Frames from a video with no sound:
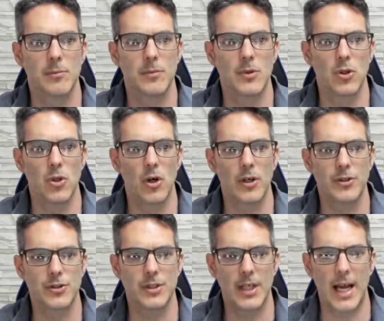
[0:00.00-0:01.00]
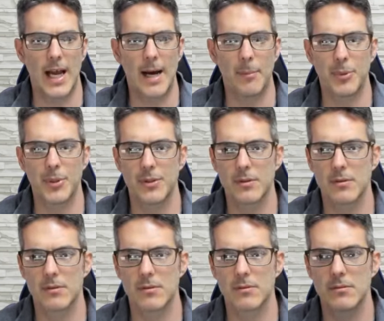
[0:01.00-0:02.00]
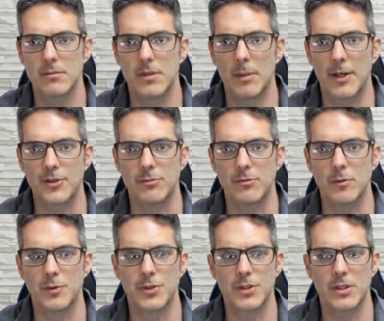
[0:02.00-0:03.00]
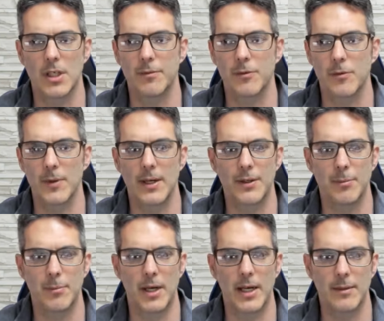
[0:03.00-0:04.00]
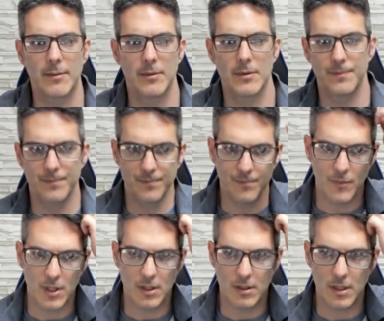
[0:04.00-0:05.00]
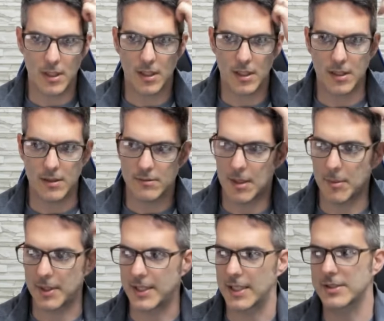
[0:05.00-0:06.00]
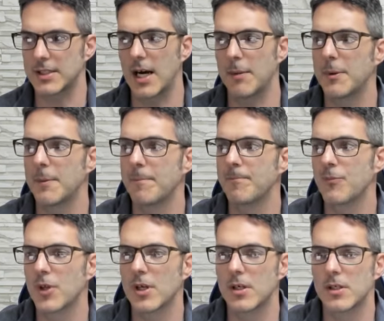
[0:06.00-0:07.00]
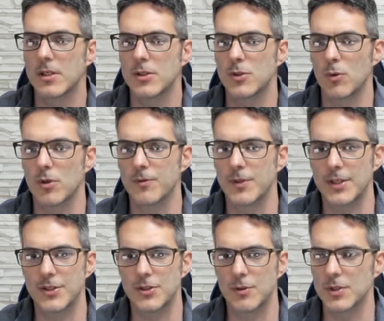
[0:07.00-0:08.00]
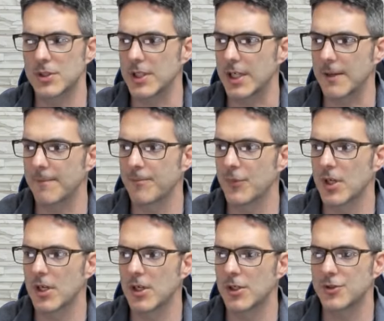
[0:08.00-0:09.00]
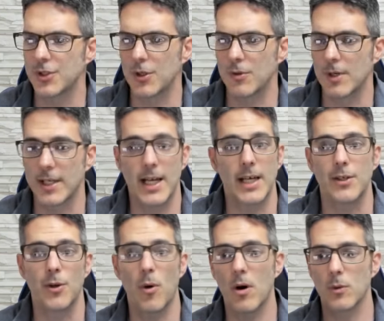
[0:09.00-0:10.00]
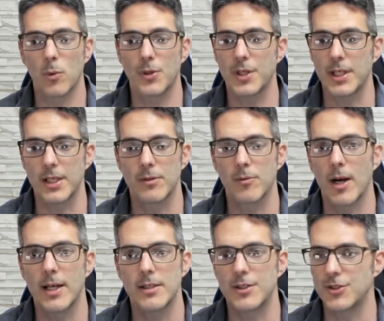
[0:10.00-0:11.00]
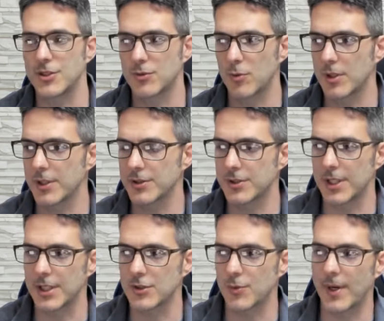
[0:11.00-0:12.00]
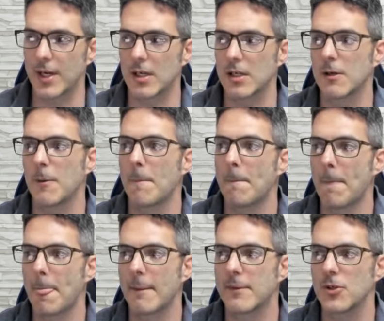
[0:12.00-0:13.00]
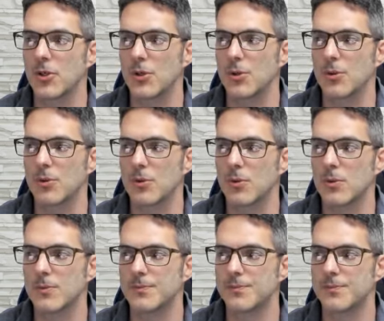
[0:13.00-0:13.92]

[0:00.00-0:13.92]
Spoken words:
launch the app. I'm actually moving stuff around in my on my desktop in order for that to do its thing. So again, no hardware needed, right? It's just one of those things where you